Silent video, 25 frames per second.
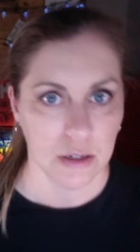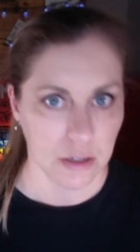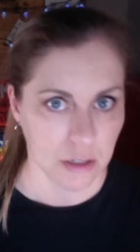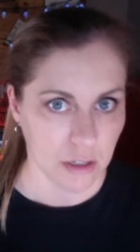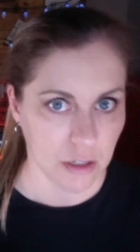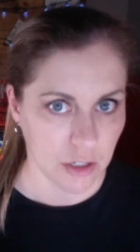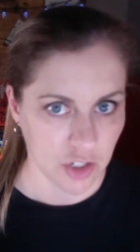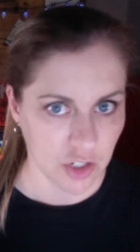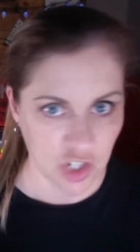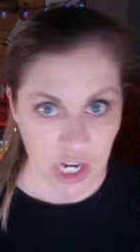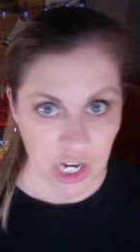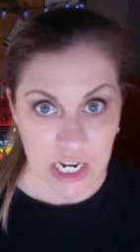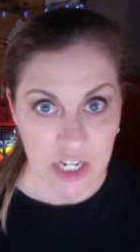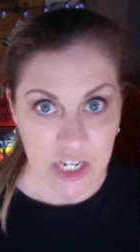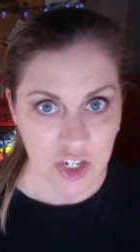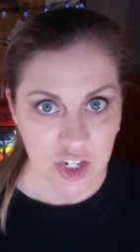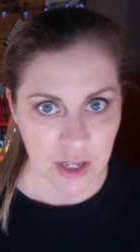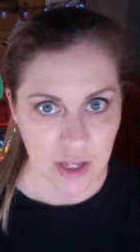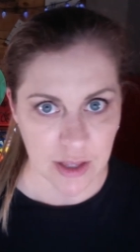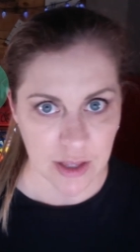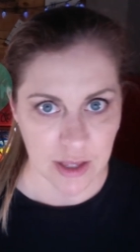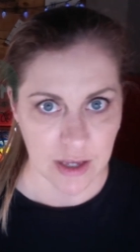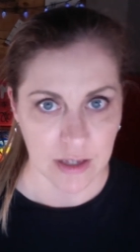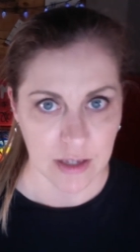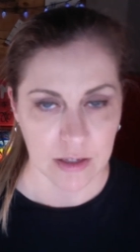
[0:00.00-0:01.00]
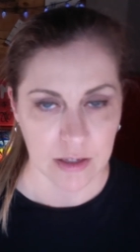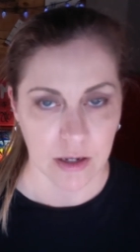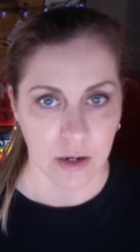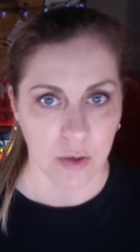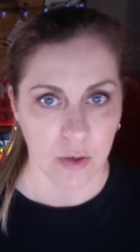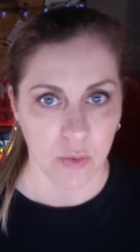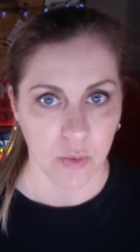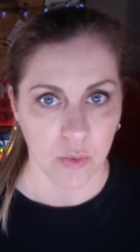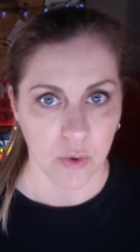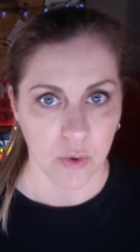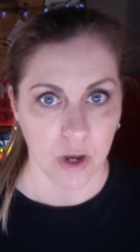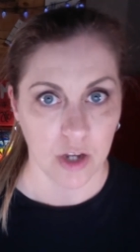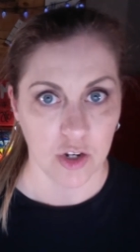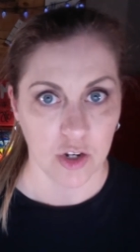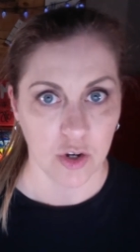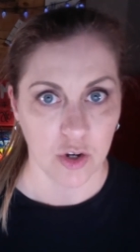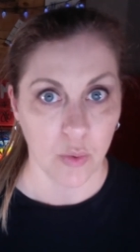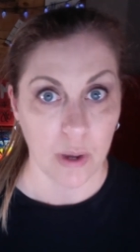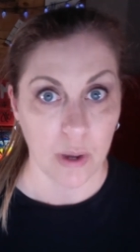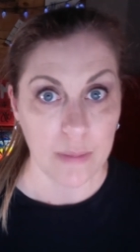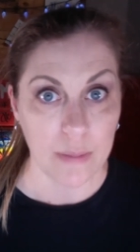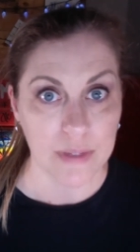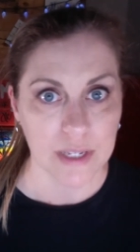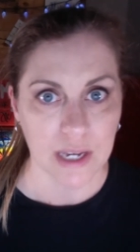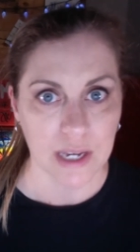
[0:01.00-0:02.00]
changing things on your
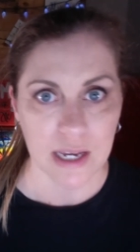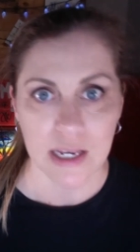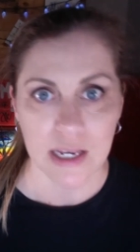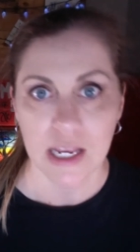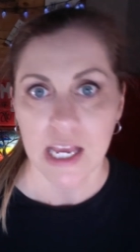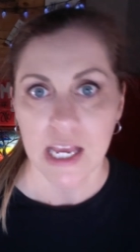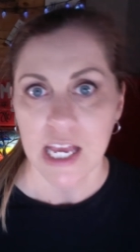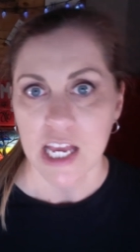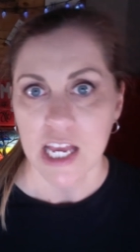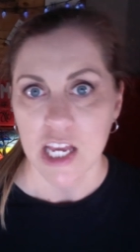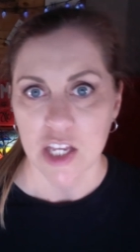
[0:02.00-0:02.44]
website,